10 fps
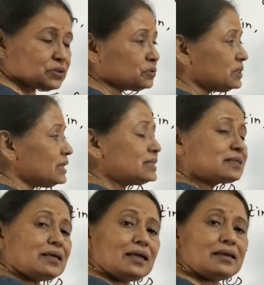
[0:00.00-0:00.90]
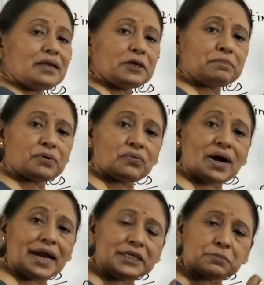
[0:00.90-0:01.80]
So this skin, it
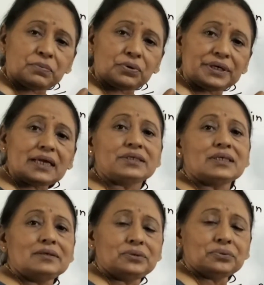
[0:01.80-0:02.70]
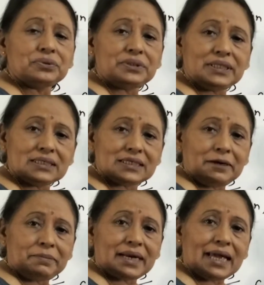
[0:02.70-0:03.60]
provides protection to these
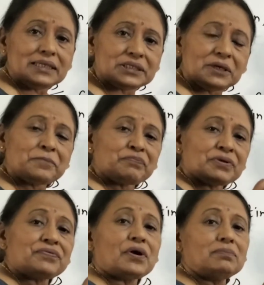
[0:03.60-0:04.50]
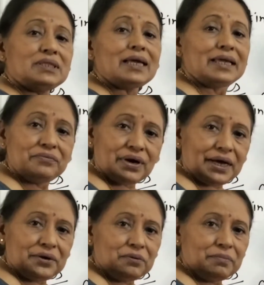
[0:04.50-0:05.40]
reptiles from the
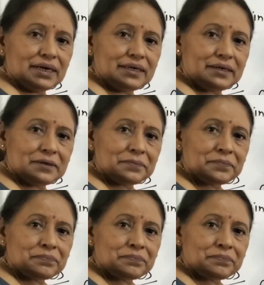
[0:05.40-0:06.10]
environment.